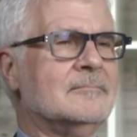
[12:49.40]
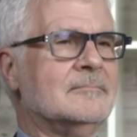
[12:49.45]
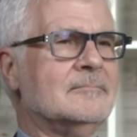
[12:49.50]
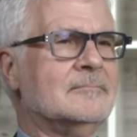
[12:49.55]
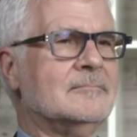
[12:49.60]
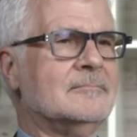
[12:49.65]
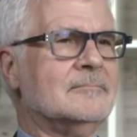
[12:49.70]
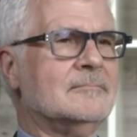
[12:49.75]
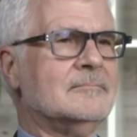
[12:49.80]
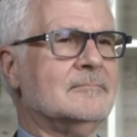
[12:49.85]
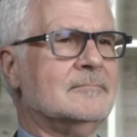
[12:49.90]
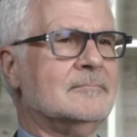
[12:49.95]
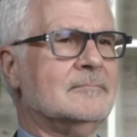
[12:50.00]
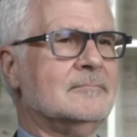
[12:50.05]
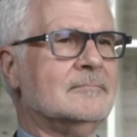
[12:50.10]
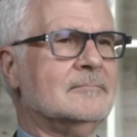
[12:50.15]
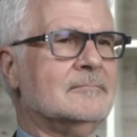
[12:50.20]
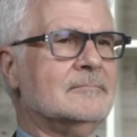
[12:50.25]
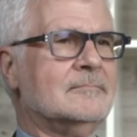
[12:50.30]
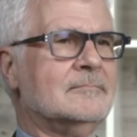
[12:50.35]

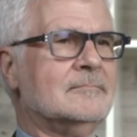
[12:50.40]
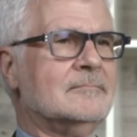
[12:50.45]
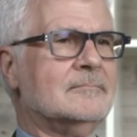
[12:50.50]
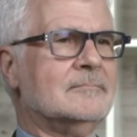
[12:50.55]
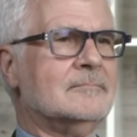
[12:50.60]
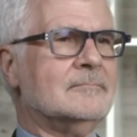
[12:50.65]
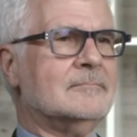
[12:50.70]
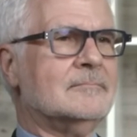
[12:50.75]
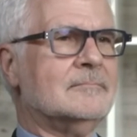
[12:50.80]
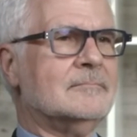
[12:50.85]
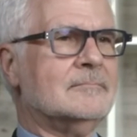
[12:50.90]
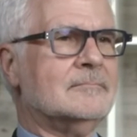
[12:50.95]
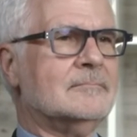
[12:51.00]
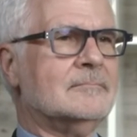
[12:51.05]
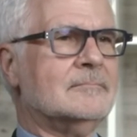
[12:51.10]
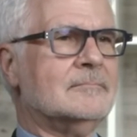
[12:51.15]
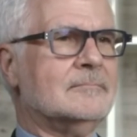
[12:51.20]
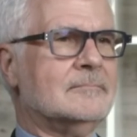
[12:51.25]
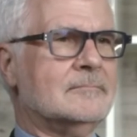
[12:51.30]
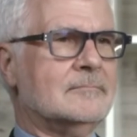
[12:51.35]

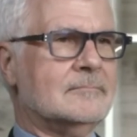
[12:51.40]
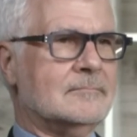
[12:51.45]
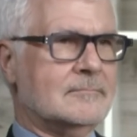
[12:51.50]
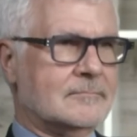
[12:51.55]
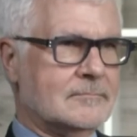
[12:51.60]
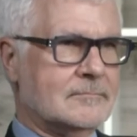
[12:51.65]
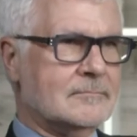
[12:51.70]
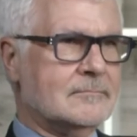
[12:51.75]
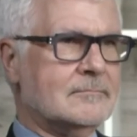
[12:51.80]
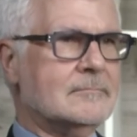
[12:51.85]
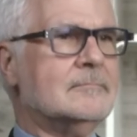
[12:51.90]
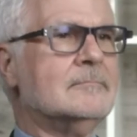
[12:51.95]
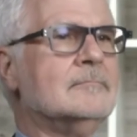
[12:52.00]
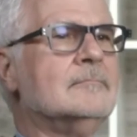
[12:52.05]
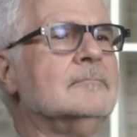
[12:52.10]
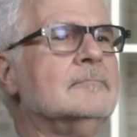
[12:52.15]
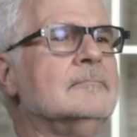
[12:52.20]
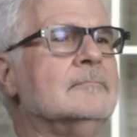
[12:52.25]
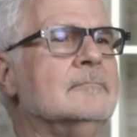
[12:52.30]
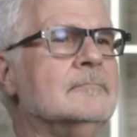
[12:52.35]

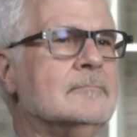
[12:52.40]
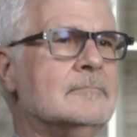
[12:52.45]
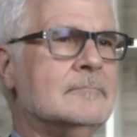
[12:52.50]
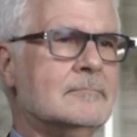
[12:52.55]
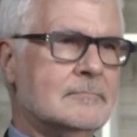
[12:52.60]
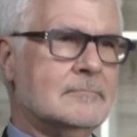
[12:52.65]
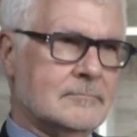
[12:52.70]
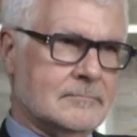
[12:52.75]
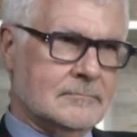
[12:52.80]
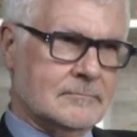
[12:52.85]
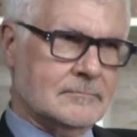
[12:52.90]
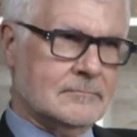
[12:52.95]
The person shown says nothing.